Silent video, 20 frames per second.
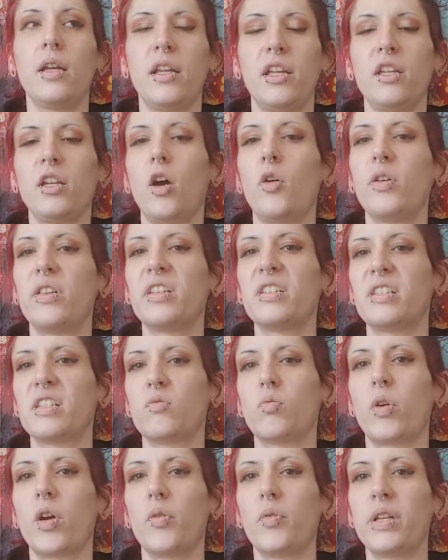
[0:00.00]
This
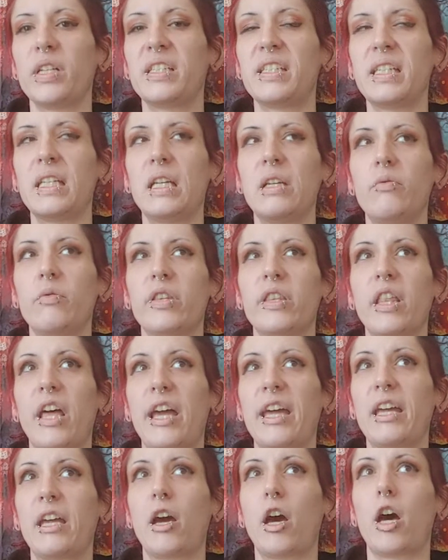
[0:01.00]
is where we see with
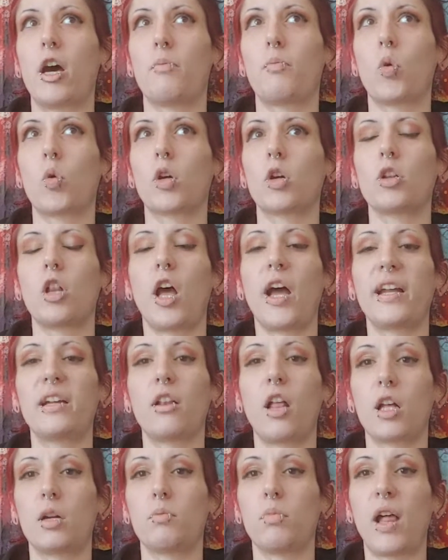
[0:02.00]
like borderline, a
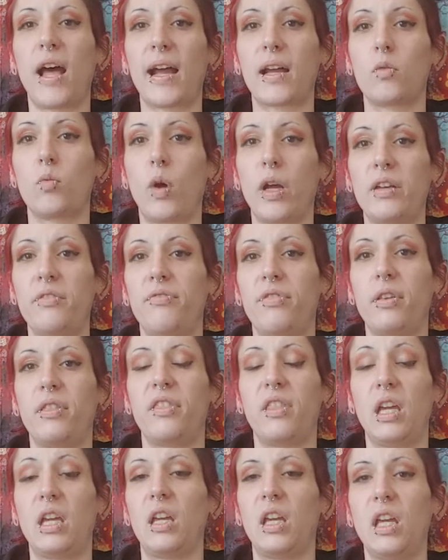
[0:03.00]
lot of black and white
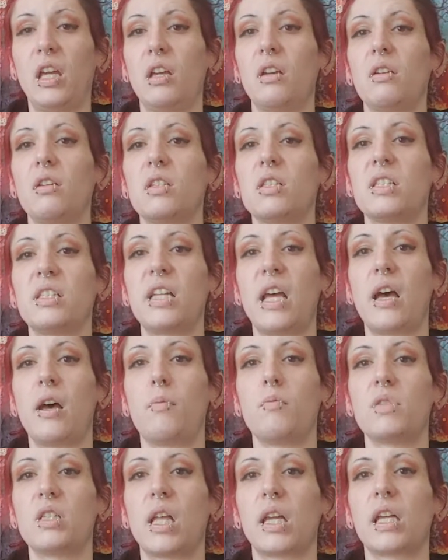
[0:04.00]
thinking
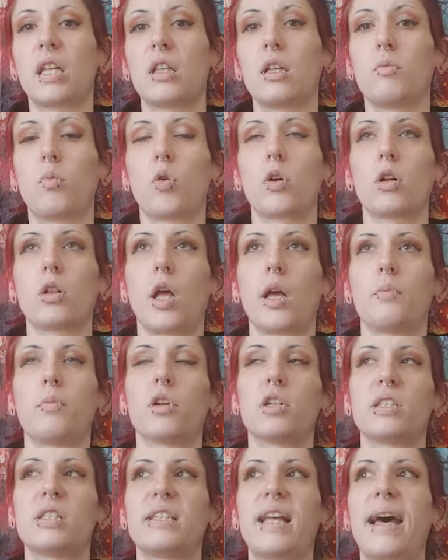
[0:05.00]
stems, like in the borderline
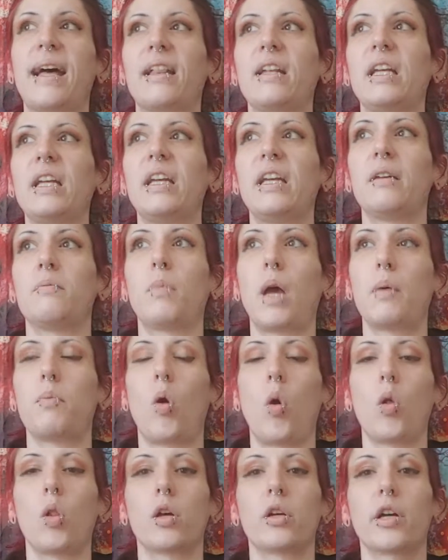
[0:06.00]
personality and
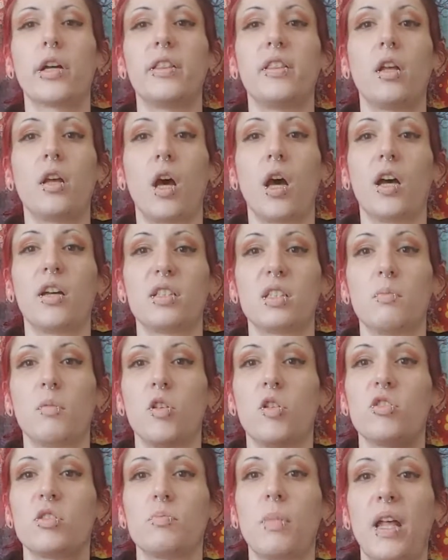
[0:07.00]
bipolar and some of
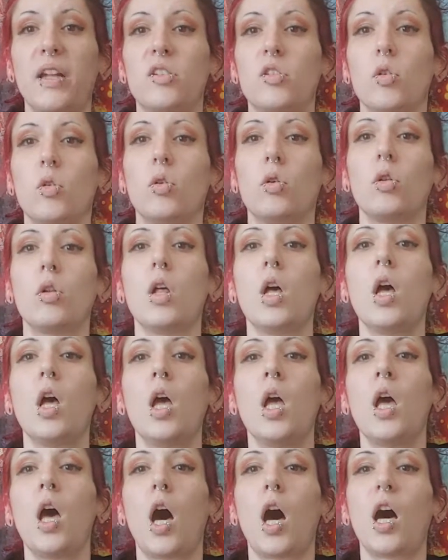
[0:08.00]
those mental
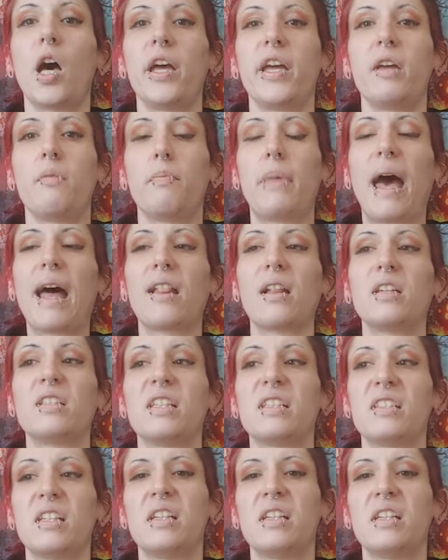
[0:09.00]
imbalances.